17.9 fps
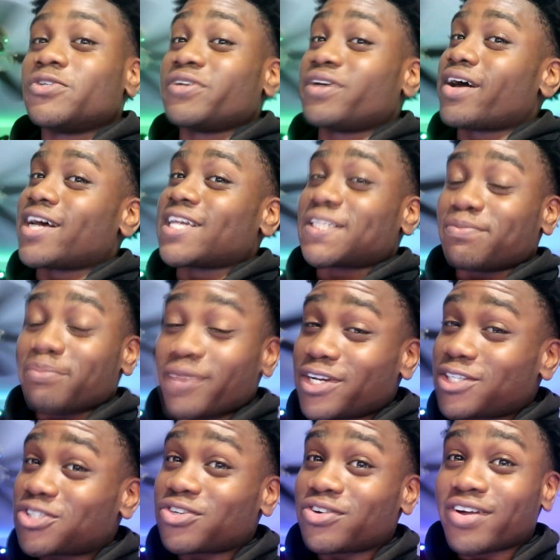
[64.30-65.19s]
So guys,
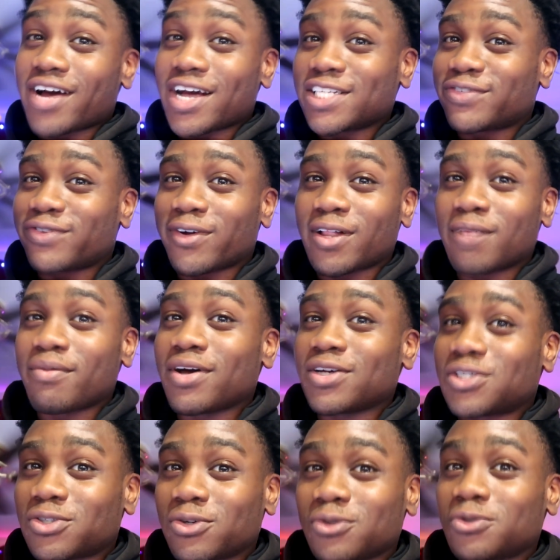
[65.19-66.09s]
make sure you guys follow
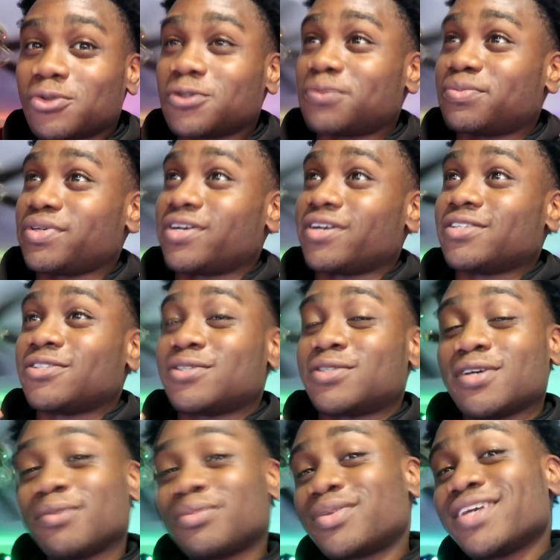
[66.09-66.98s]
my socials, because
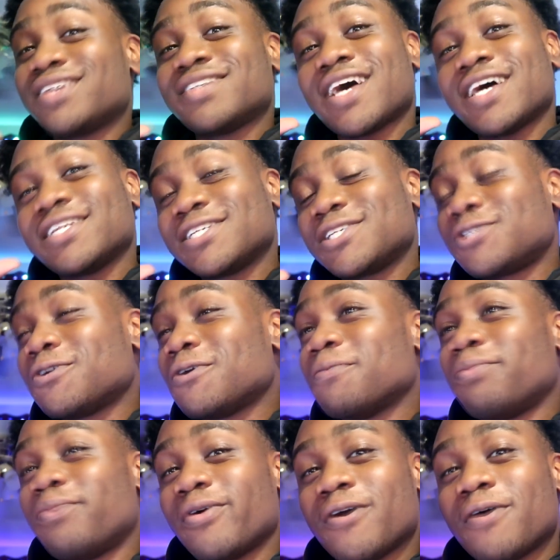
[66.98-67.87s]
there's some things I just
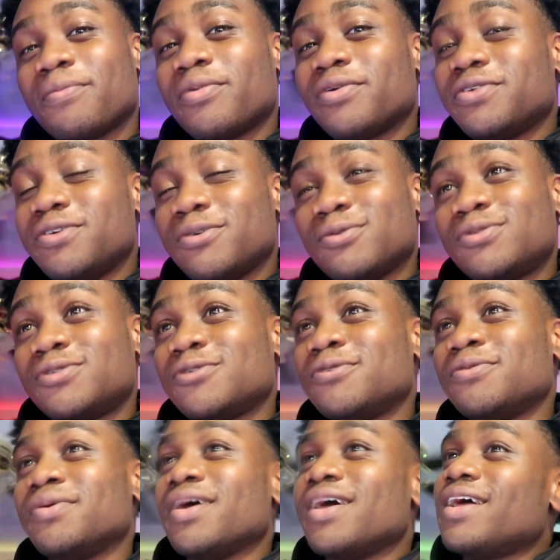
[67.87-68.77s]
don't put up on
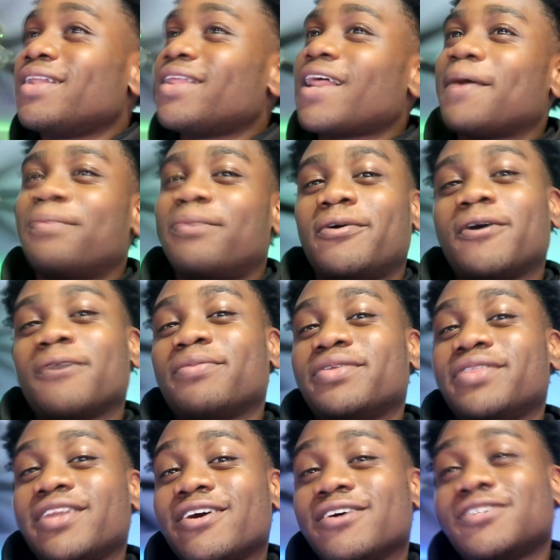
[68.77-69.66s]
YouTube that I put up
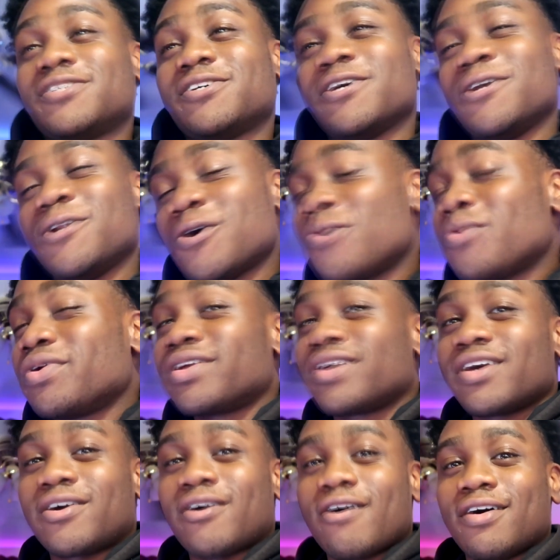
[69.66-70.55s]
in there, so you don't want
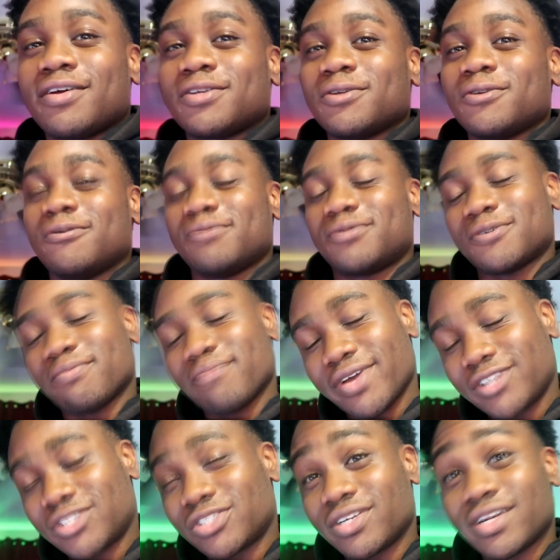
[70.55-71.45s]
to get caught out the loop. So
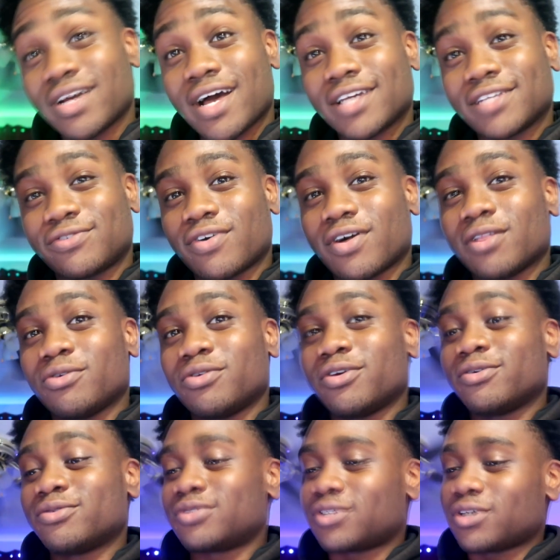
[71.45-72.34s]
make sure you guys follow
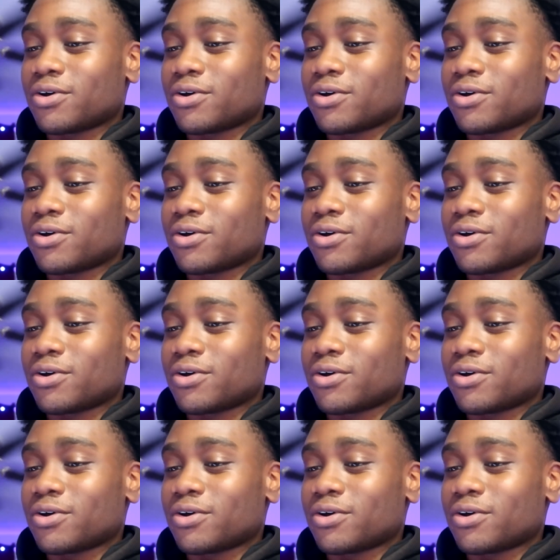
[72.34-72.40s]
those.